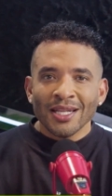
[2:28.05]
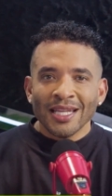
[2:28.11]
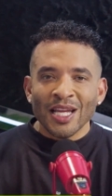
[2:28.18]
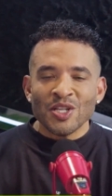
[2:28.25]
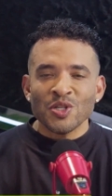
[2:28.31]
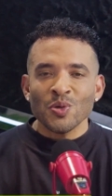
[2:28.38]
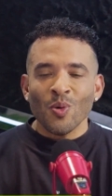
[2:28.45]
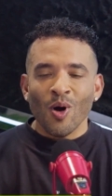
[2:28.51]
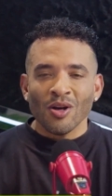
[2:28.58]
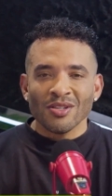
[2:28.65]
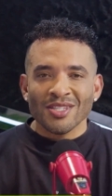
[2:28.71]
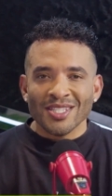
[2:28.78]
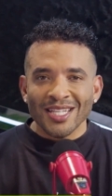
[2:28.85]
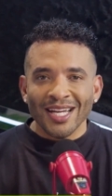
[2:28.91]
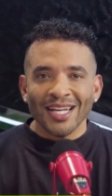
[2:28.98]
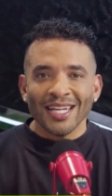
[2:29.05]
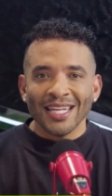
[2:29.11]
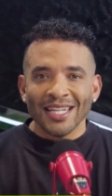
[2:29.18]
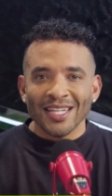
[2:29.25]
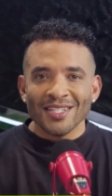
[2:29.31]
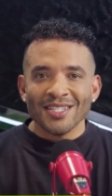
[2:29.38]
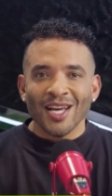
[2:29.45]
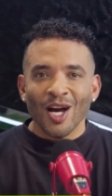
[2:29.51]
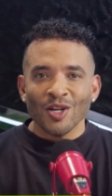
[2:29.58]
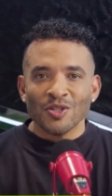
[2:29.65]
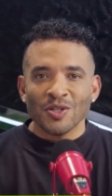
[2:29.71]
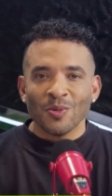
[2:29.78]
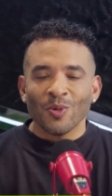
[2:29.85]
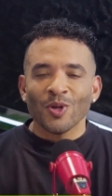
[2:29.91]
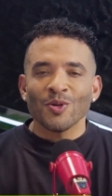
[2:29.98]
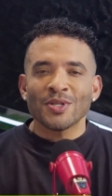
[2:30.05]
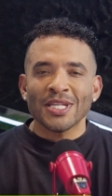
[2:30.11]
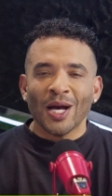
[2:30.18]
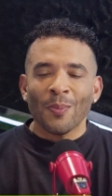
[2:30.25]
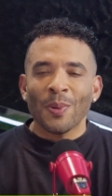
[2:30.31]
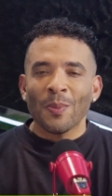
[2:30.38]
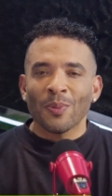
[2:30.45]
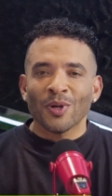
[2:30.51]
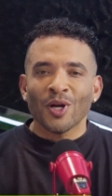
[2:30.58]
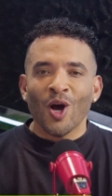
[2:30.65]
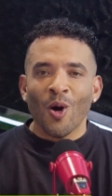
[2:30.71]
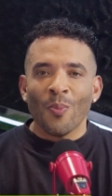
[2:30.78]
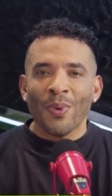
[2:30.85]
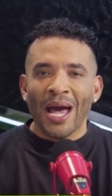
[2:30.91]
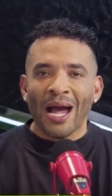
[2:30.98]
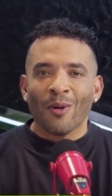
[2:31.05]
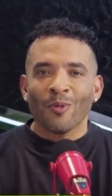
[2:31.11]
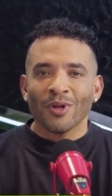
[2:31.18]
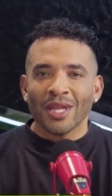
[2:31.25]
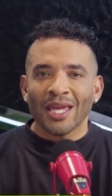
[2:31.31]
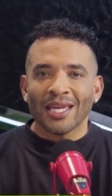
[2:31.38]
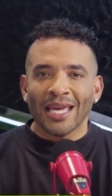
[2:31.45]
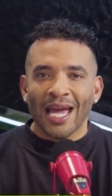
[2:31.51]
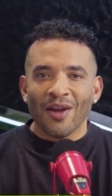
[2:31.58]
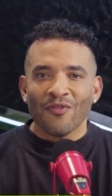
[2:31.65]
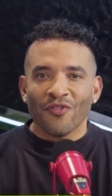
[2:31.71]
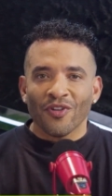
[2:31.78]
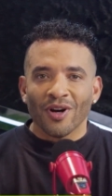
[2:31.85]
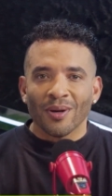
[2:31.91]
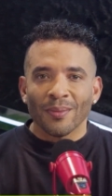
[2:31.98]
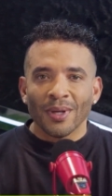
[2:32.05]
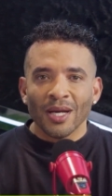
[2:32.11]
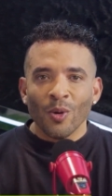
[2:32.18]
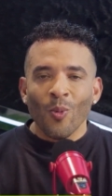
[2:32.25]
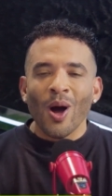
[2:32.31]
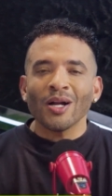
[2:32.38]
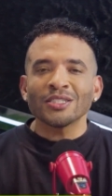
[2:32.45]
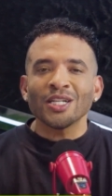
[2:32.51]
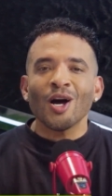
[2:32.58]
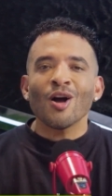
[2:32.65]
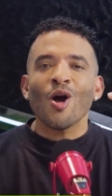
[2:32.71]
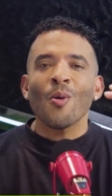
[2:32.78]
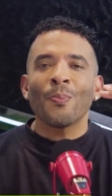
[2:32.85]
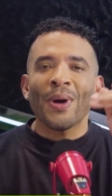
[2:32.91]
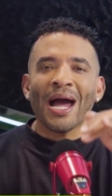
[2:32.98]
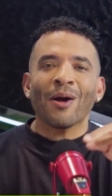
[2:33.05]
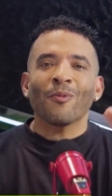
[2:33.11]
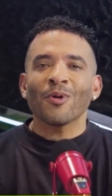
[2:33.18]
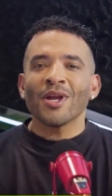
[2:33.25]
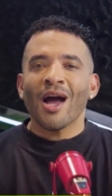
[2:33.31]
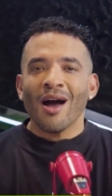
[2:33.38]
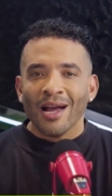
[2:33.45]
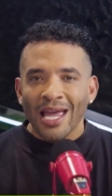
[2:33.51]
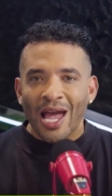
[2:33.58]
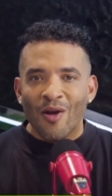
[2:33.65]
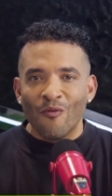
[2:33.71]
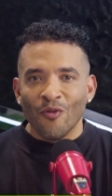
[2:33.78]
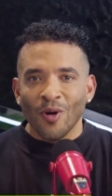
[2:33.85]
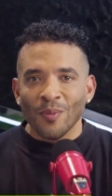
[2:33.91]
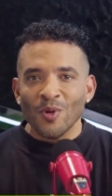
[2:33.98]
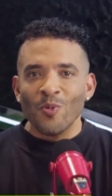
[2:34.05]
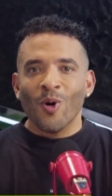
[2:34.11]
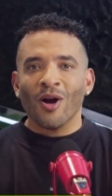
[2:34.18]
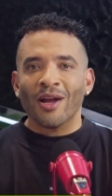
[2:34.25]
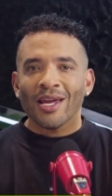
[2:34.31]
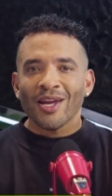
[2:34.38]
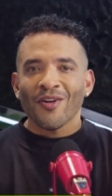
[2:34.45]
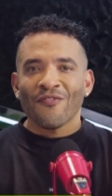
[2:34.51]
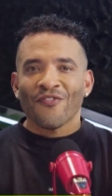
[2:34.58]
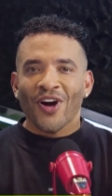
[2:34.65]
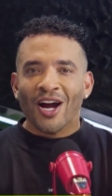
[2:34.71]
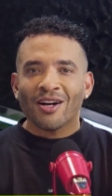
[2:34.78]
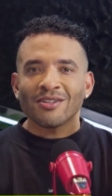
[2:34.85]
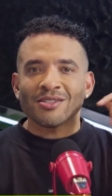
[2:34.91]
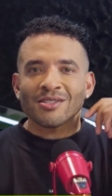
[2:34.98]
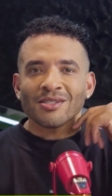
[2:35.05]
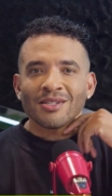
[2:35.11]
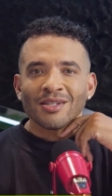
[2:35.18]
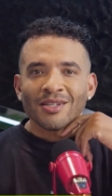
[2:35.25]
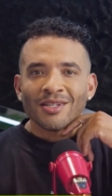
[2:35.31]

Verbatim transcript: that you all study in this country where you tell people to go back where they came from. Why don't y'all go back where y'all came from? You weren't here first.